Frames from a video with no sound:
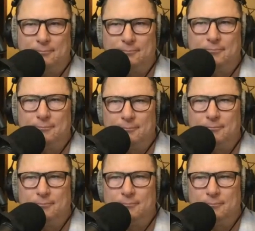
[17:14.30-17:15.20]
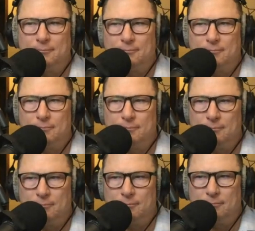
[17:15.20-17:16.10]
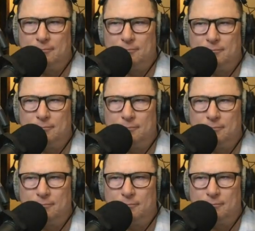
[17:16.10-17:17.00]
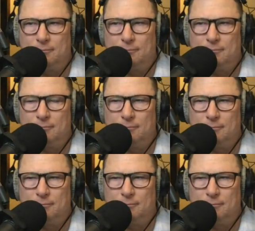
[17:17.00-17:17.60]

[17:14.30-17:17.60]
This person isn't speaking.